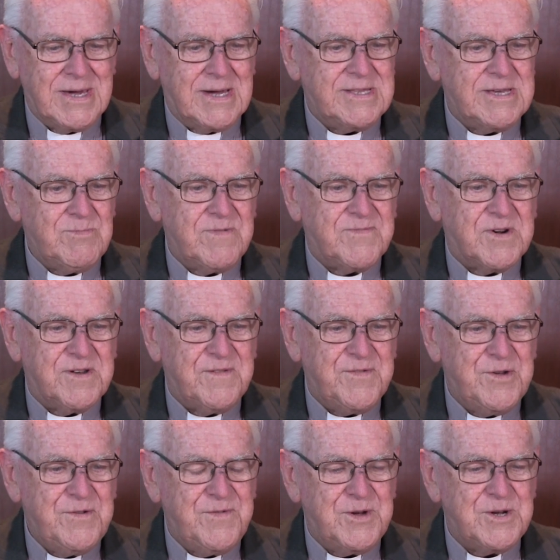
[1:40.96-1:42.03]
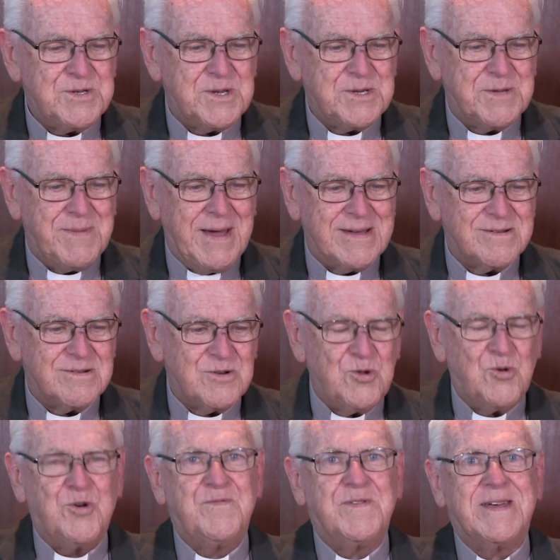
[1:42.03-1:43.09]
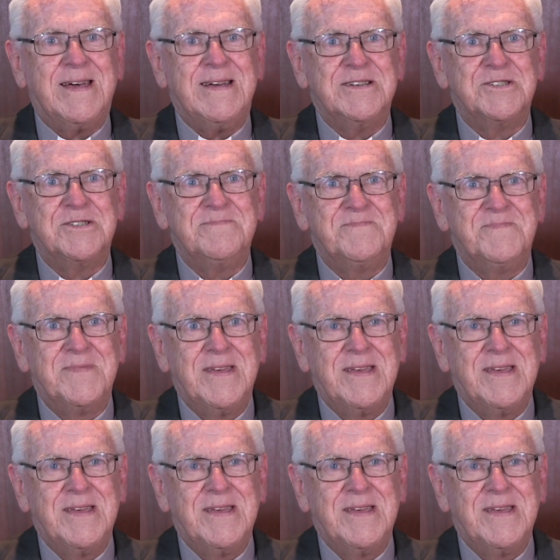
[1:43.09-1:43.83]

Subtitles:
And then we've got a few verses about glorification.